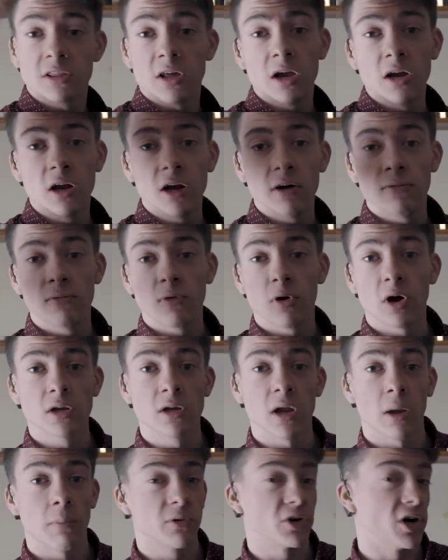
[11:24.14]
excited of what
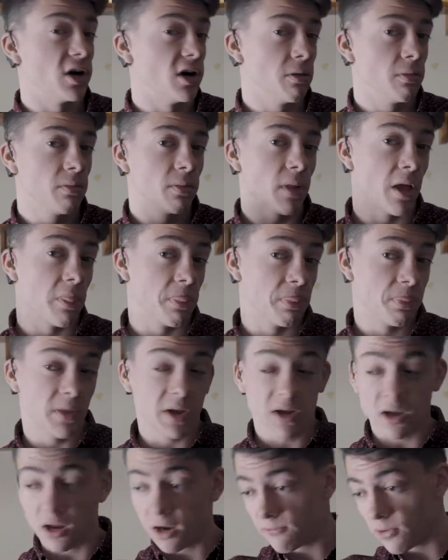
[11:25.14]
I'm trying. I
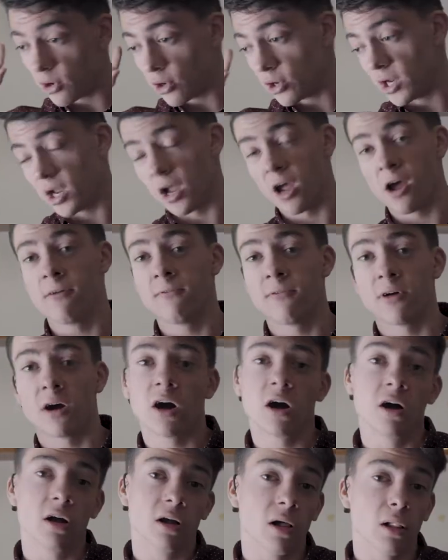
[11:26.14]
think I already have
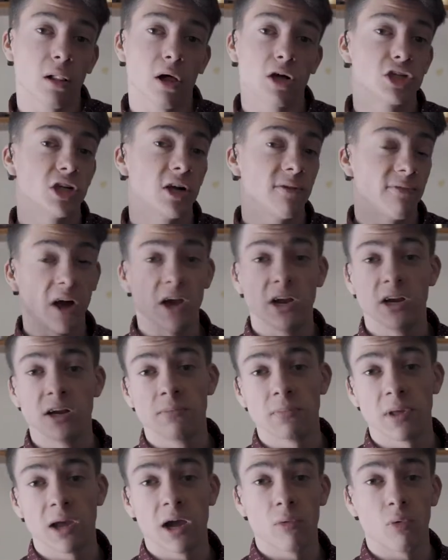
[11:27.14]
a collection of
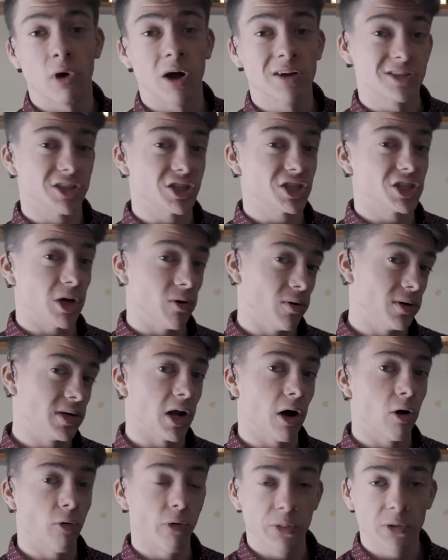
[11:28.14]
items that I want to show and
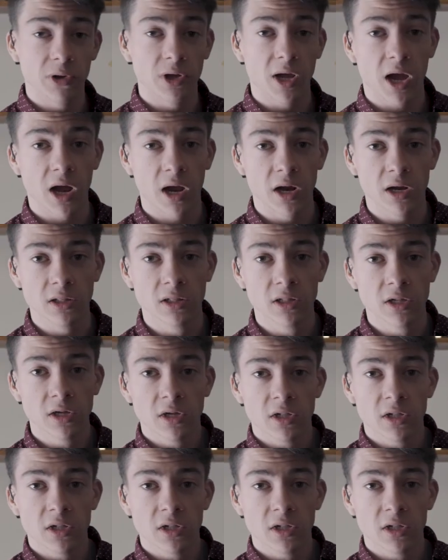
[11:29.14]
tell with you guys.